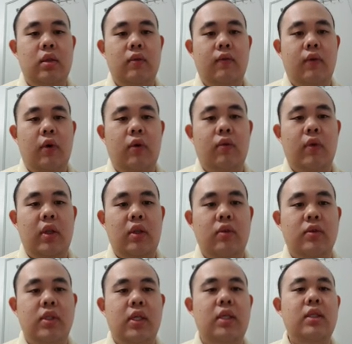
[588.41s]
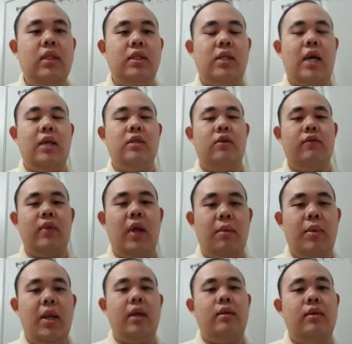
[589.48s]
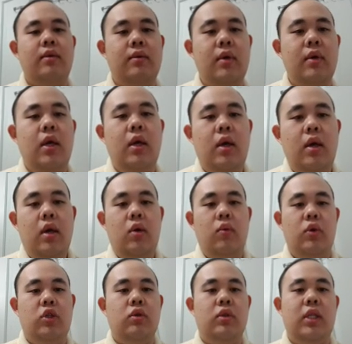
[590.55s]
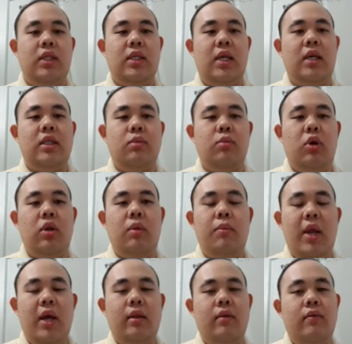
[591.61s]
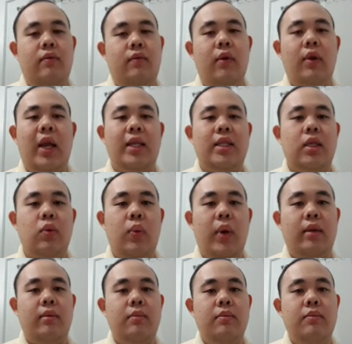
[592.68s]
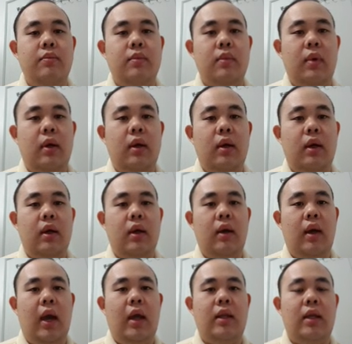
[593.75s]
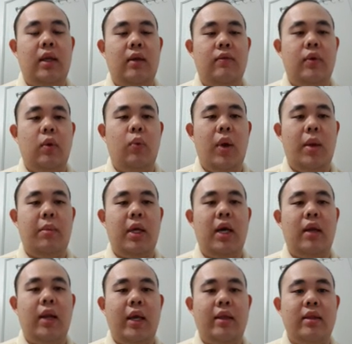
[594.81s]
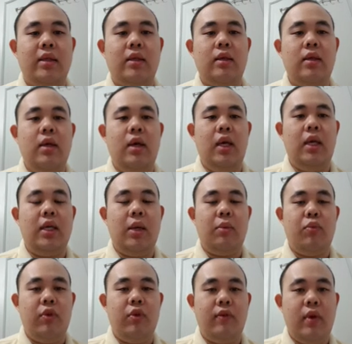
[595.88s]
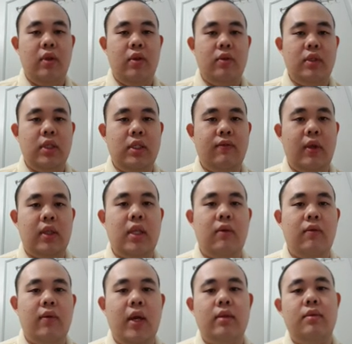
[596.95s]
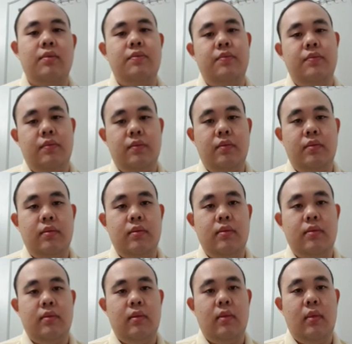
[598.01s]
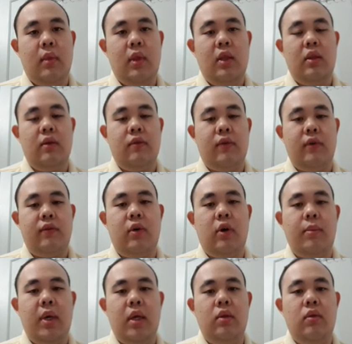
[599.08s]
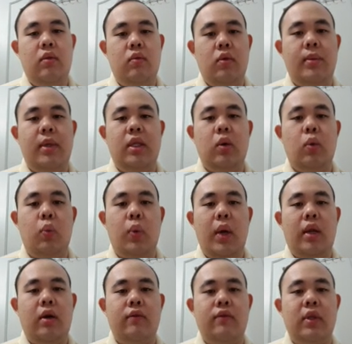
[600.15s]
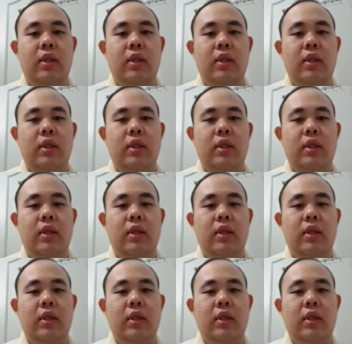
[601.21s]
for reducing the size of knife blade. We should design a smaller blade for lighter weight, and if the weight become lighter, it can prevent users fatigue rate. The fourth comment will be the weight of the